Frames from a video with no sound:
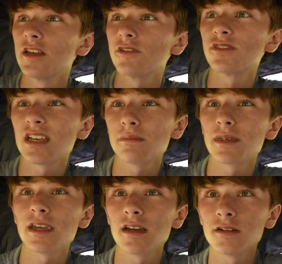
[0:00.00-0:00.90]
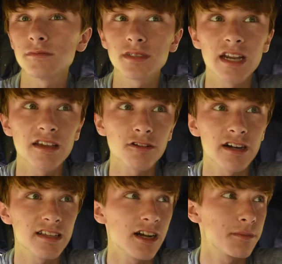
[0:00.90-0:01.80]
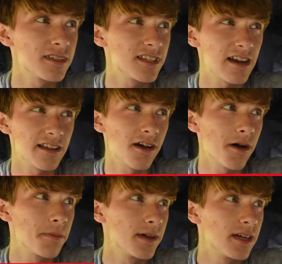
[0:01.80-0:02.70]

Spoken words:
you've seen me getting ready to come and set it up.